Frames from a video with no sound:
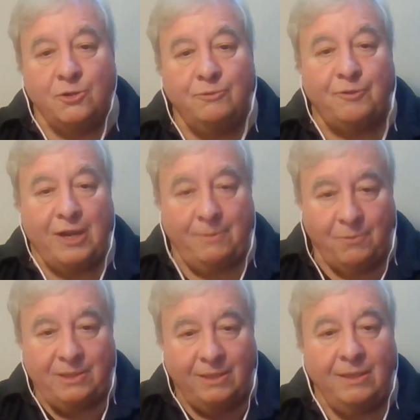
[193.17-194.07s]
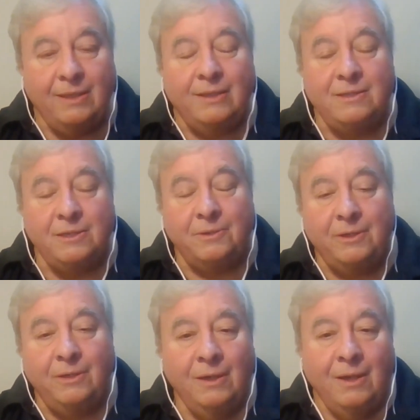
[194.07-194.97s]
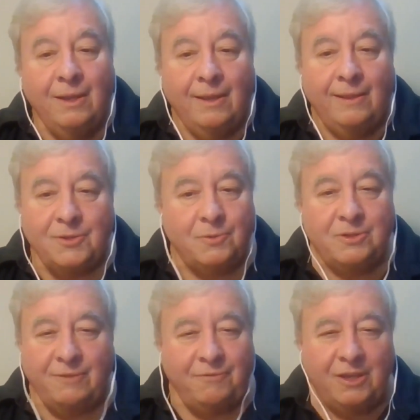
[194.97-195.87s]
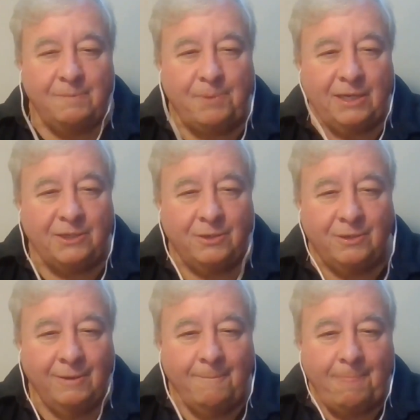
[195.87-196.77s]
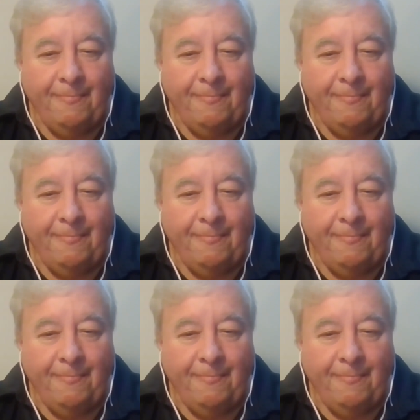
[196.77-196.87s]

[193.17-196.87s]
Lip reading: internal frame with the interior, and this was, if you can picture,